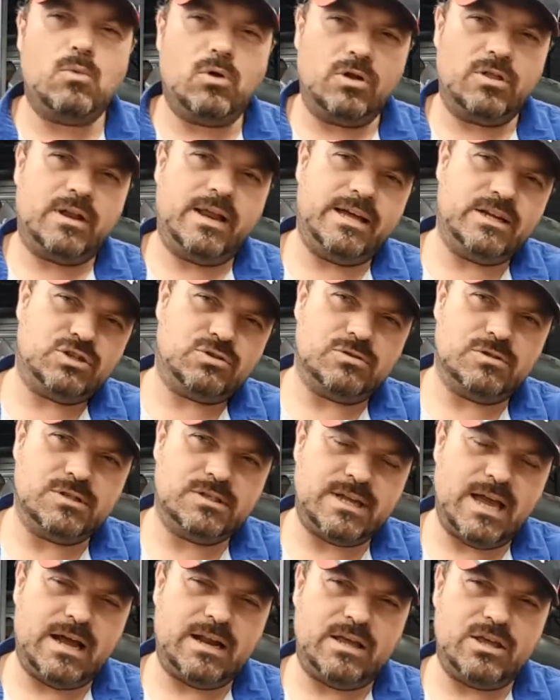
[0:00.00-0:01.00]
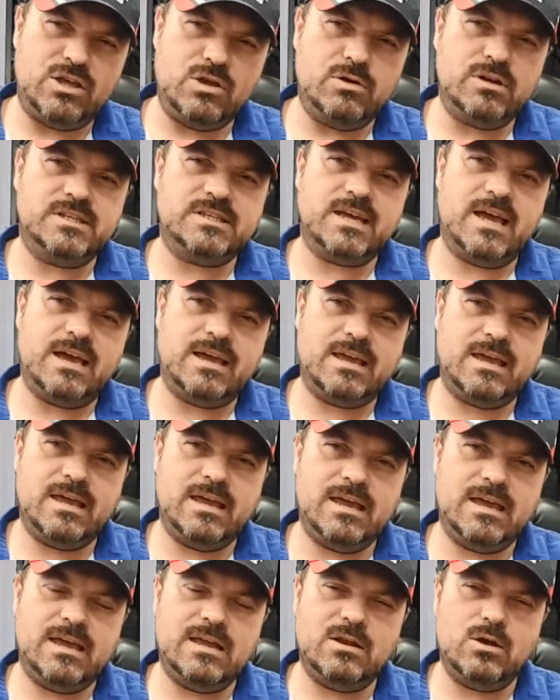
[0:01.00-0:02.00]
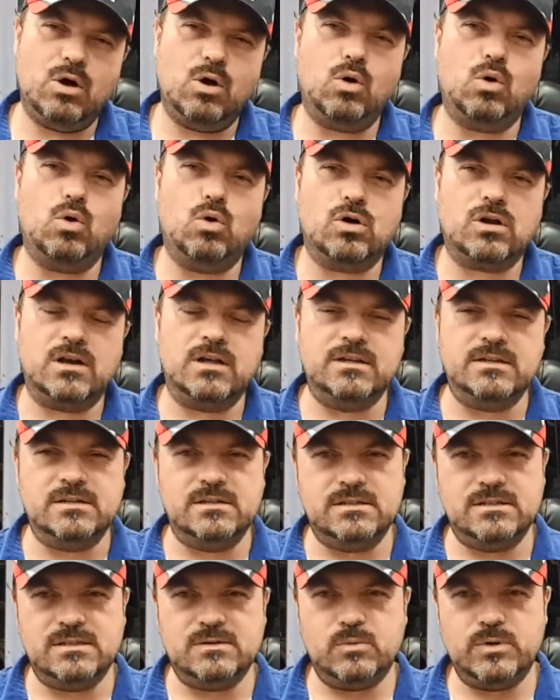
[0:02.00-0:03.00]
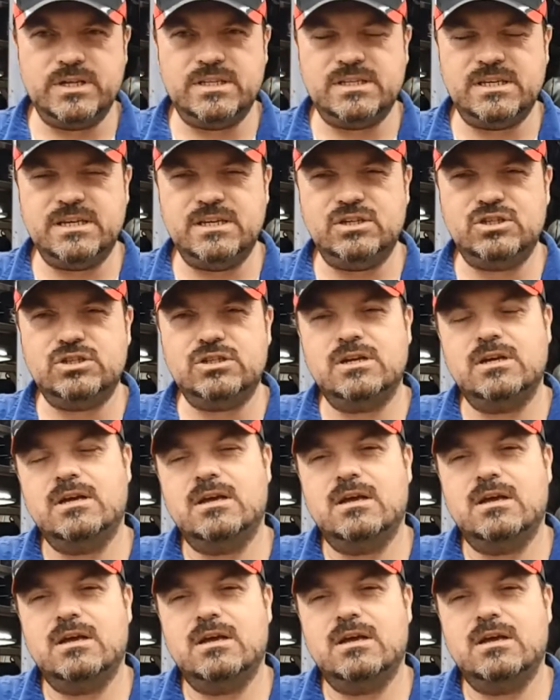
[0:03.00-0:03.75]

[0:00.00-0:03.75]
one of the lecturers down at Unitec in Auckland, and we teach,